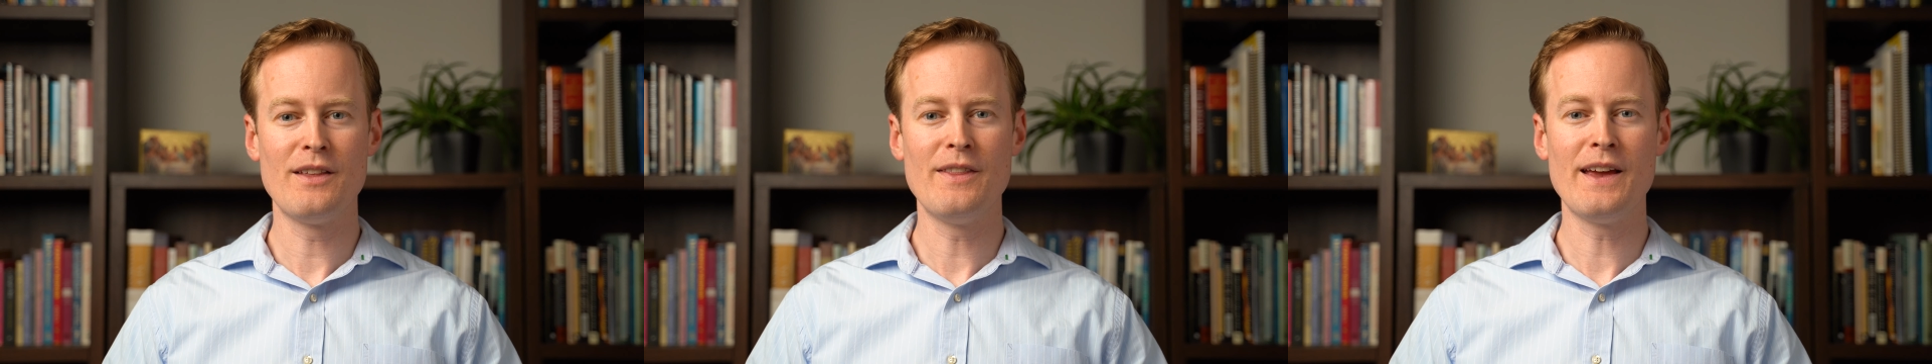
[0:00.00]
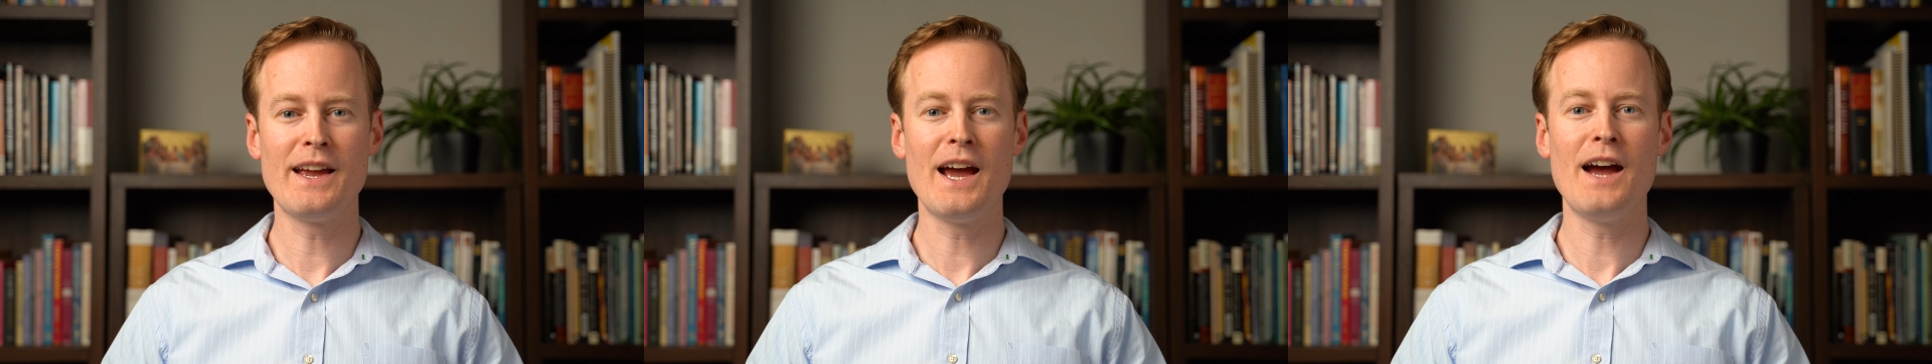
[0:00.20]

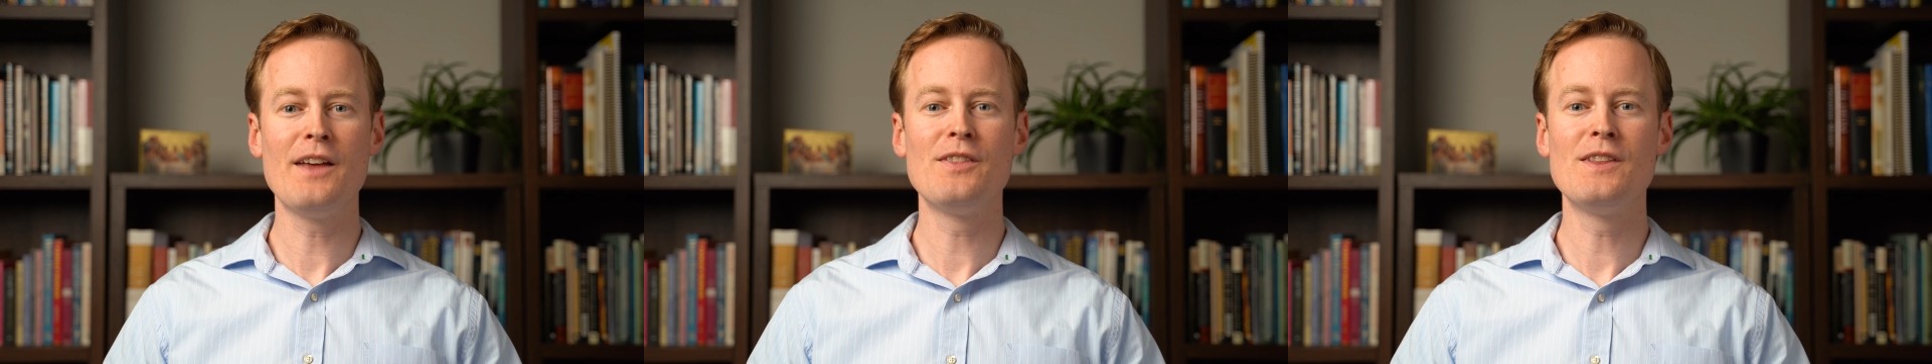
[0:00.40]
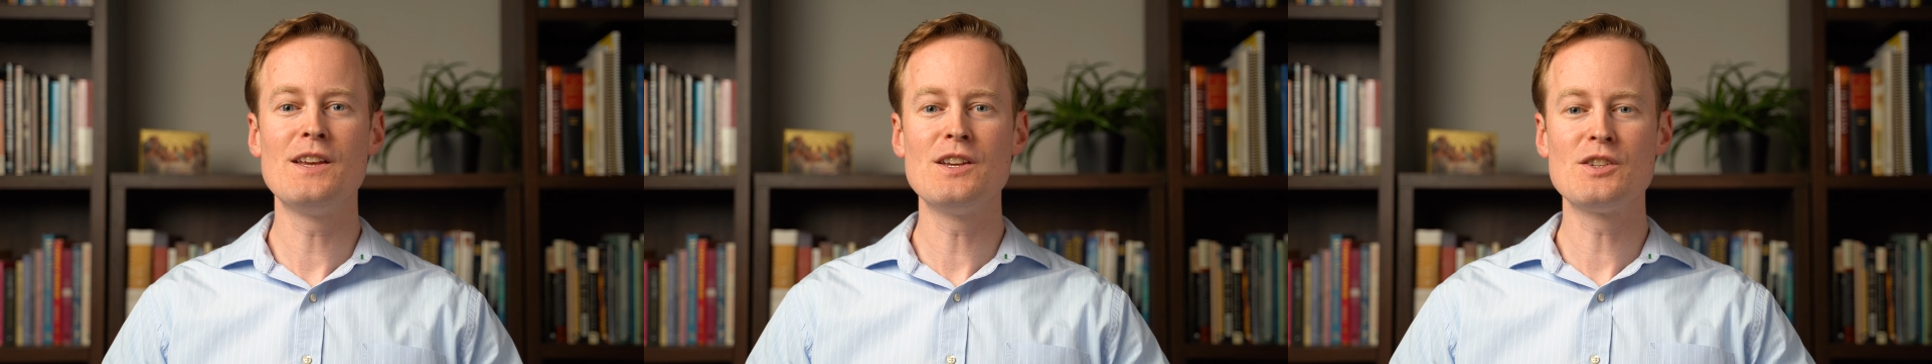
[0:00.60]
that
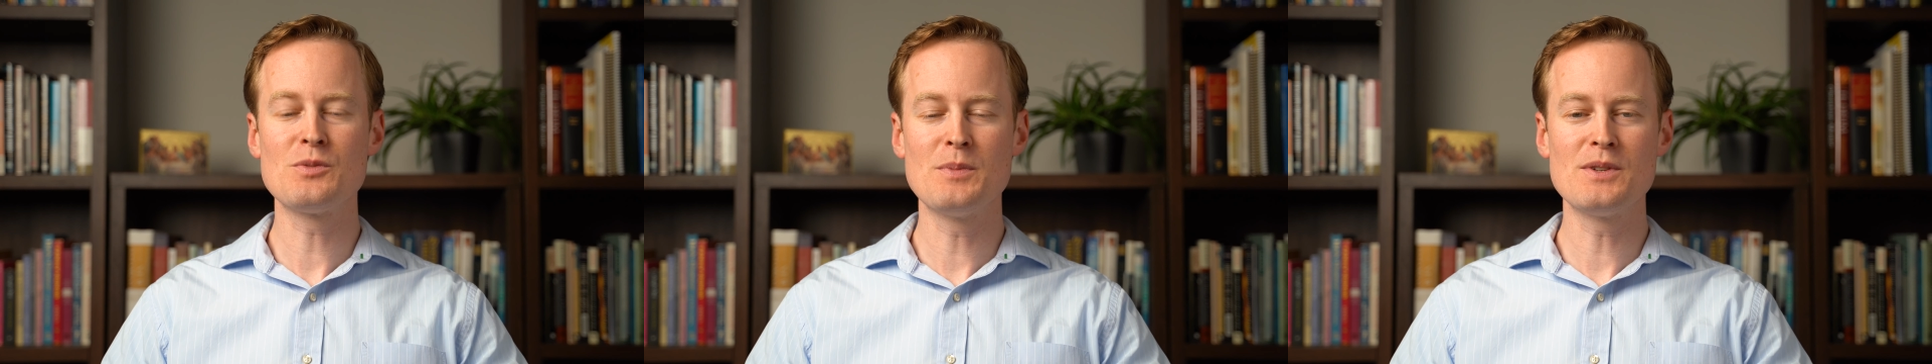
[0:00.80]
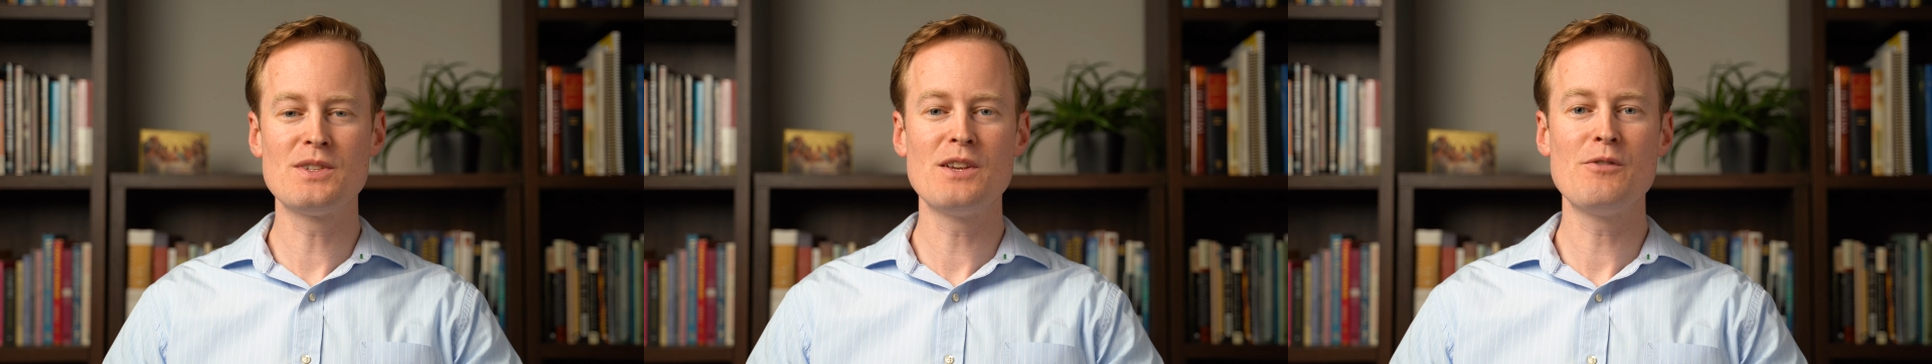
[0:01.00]
guide the
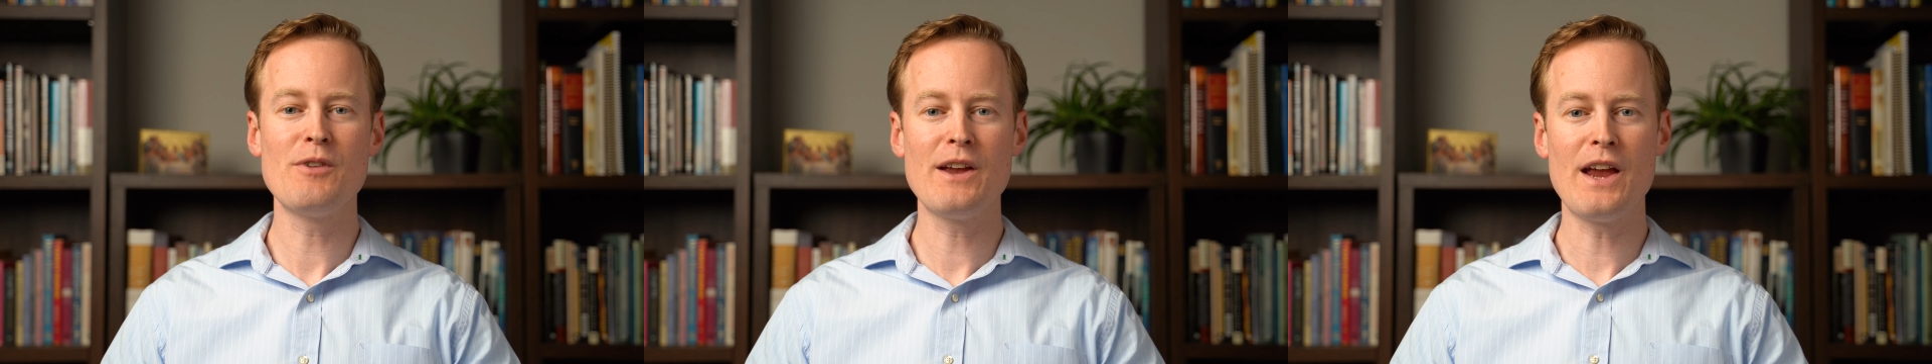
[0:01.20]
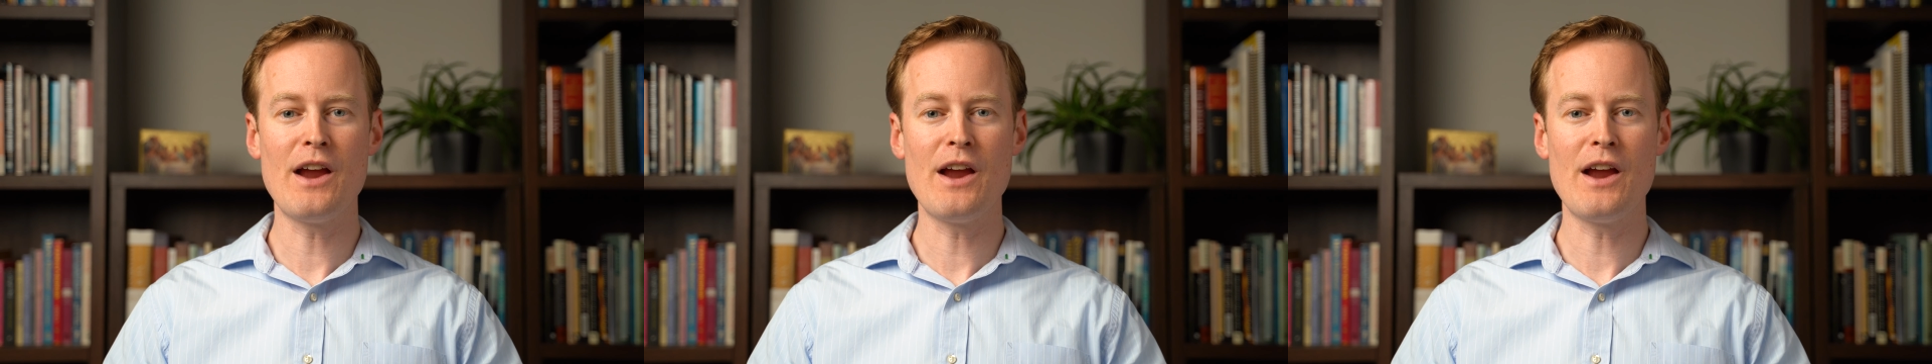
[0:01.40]
specific